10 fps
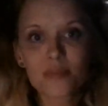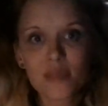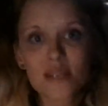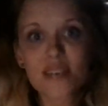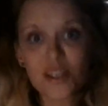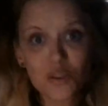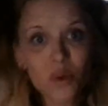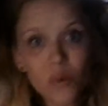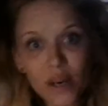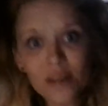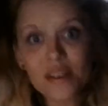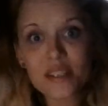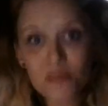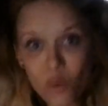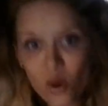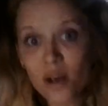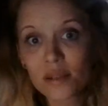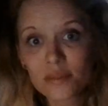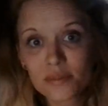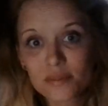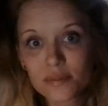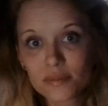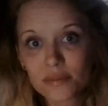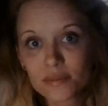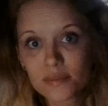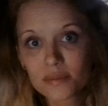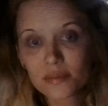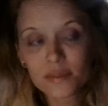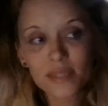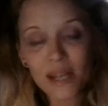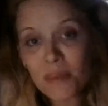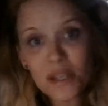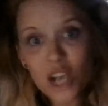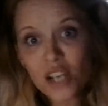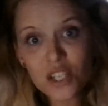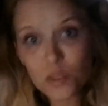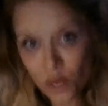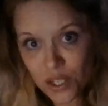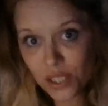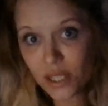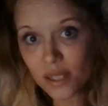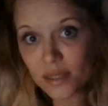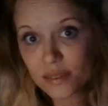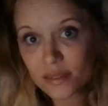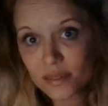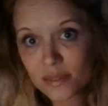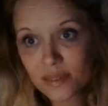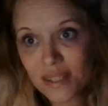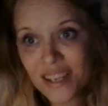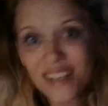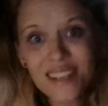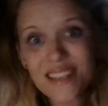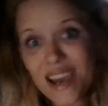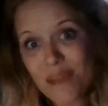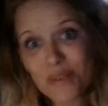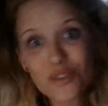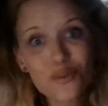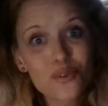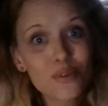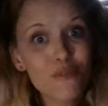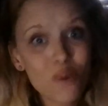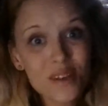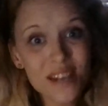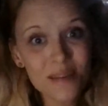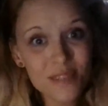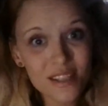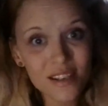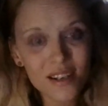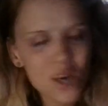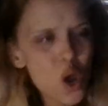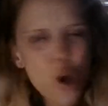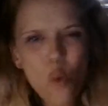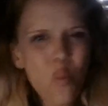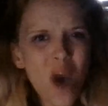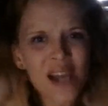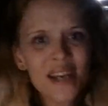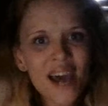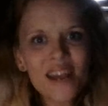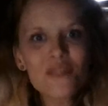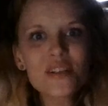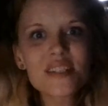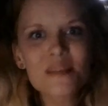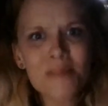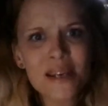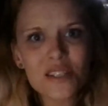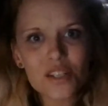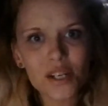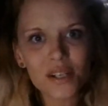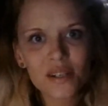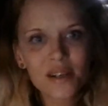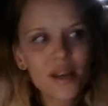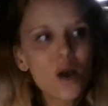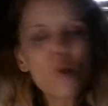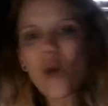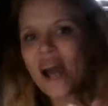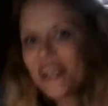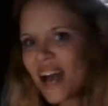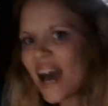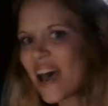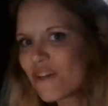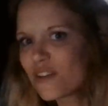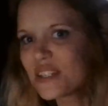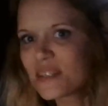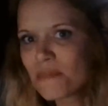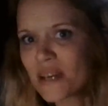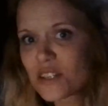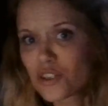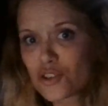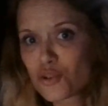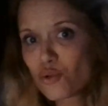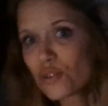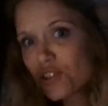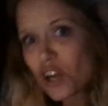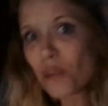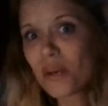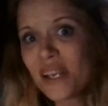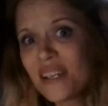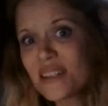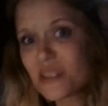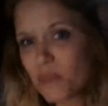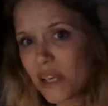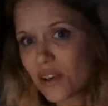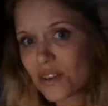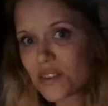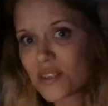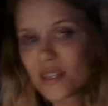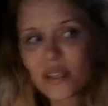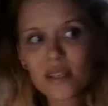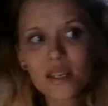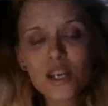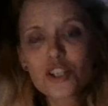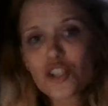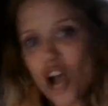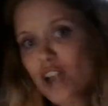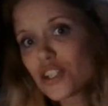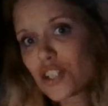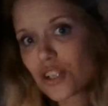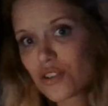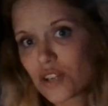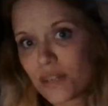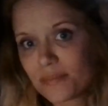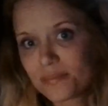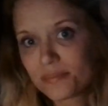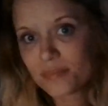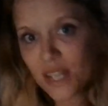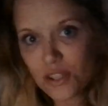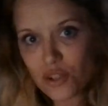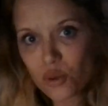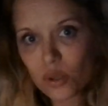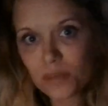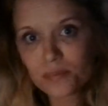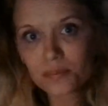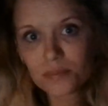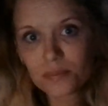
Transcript: sexual awareness more. And I'm not talking just once a year. It needs to happen 2, 3, 4 times a year. Why not every semester? Why not every semester schools start bringing in speakers to talk to children at the school